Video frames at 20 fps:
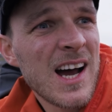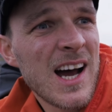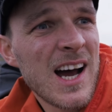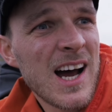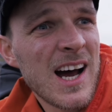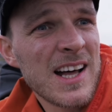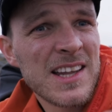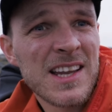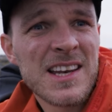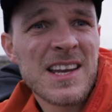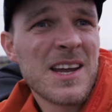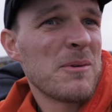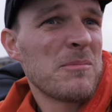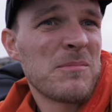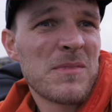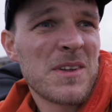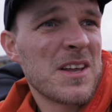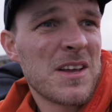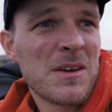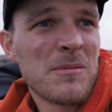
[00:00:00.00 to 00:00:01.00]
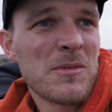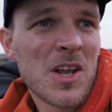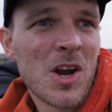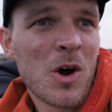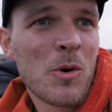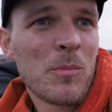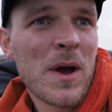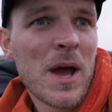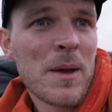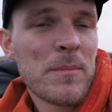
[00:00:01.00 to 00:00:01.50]
And then, yeah, you
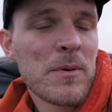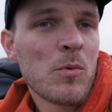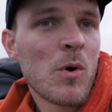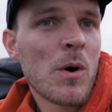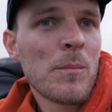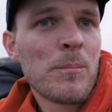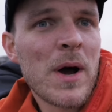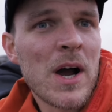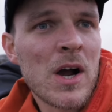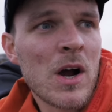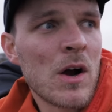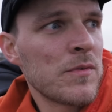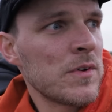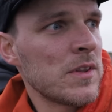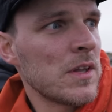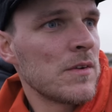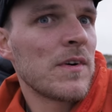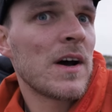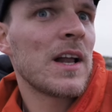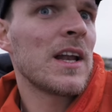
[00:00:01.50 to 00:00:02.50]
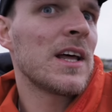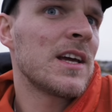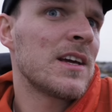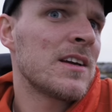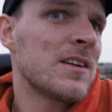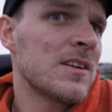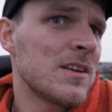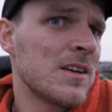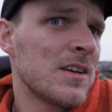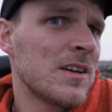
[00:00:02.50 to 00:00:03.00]
know, maybe one back off in the valley,
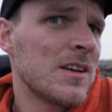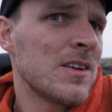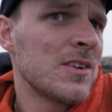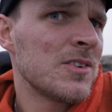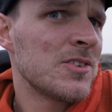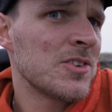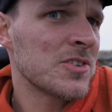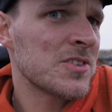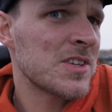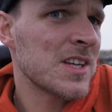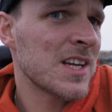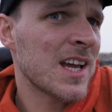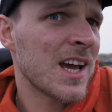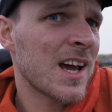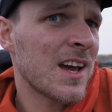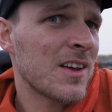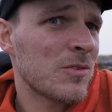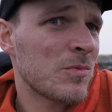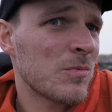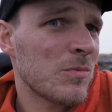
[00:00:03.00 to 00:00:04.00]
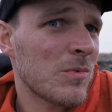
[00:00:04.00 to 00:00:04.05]
just in case.